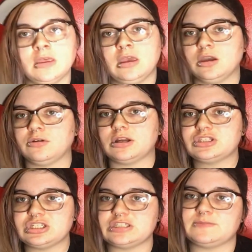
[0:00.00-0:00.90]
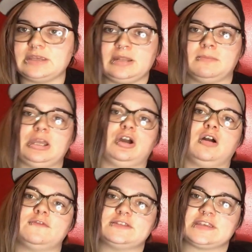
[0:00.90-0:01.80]
Crunch has been my
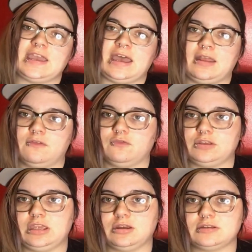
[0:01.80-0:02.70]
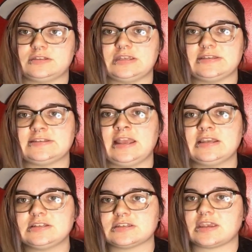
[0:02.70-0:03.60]
office cat for years. He's an
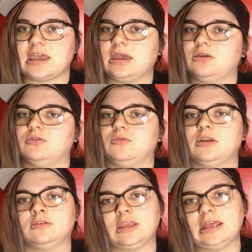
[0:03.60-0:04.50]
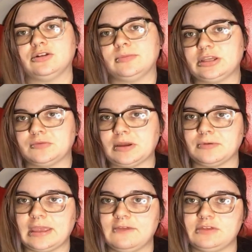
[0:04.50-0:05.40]
anxious cat who couldn't handle being around
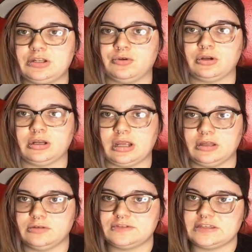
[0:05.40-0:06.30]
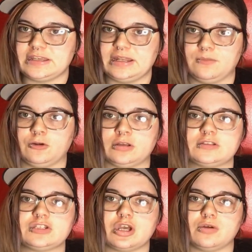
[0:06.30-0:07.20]
Kevin or Lucy anymore,
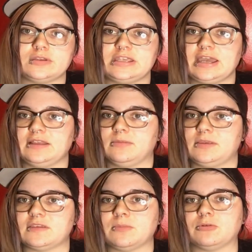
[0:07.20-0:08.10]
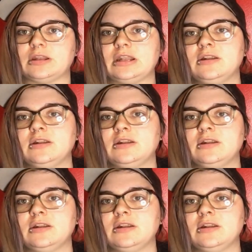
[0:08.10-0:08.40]
so he had to be separated.